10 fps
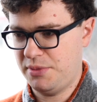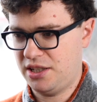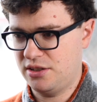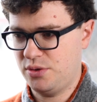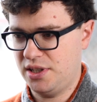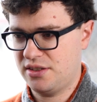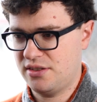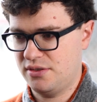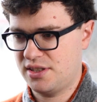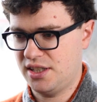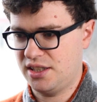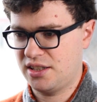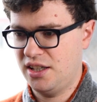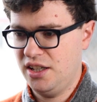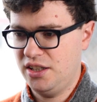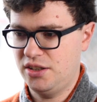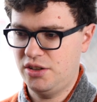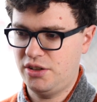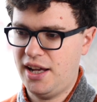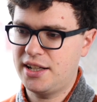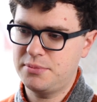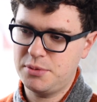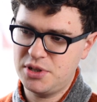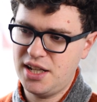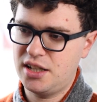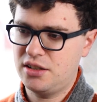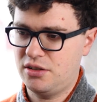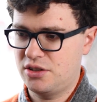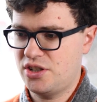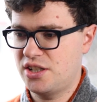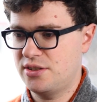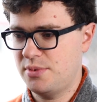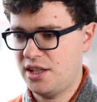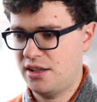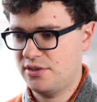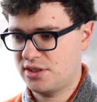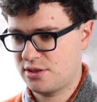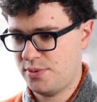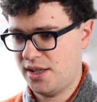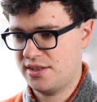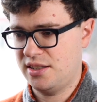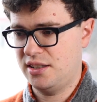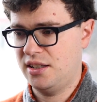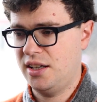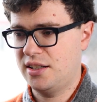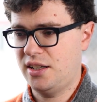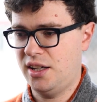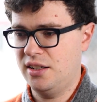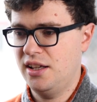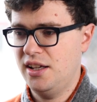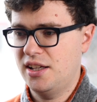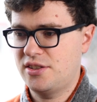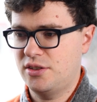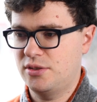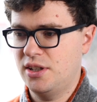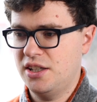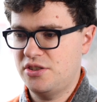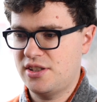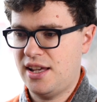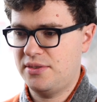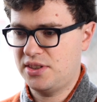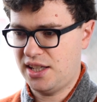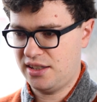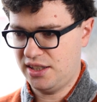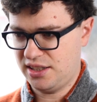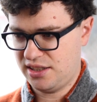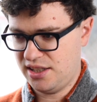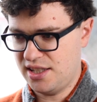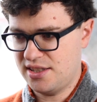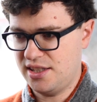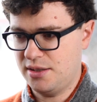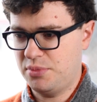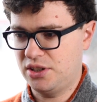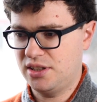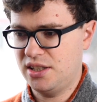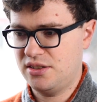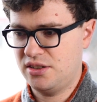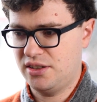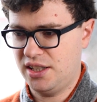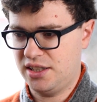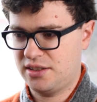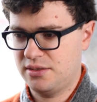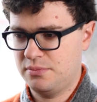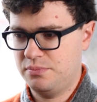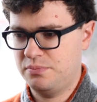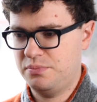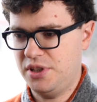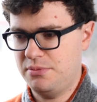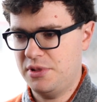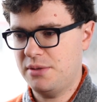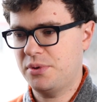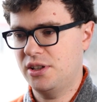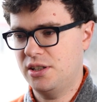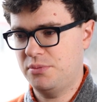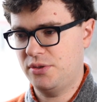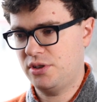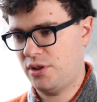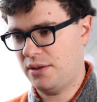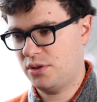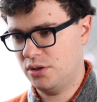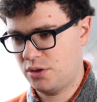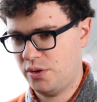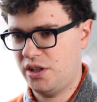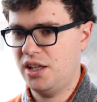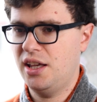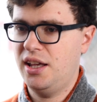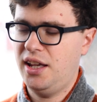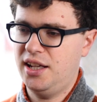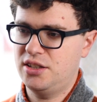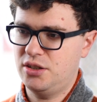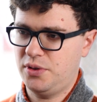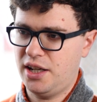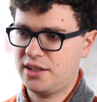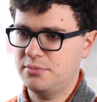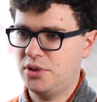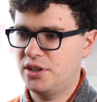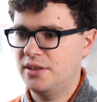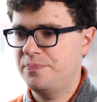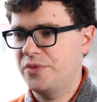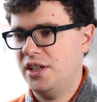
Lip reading: making tweaks. So it's like, you're adding a bit more data or changing a bit how it's expressed and on and on. And so just having that like easy ability to like be manipulating both your GraphQL query and your React component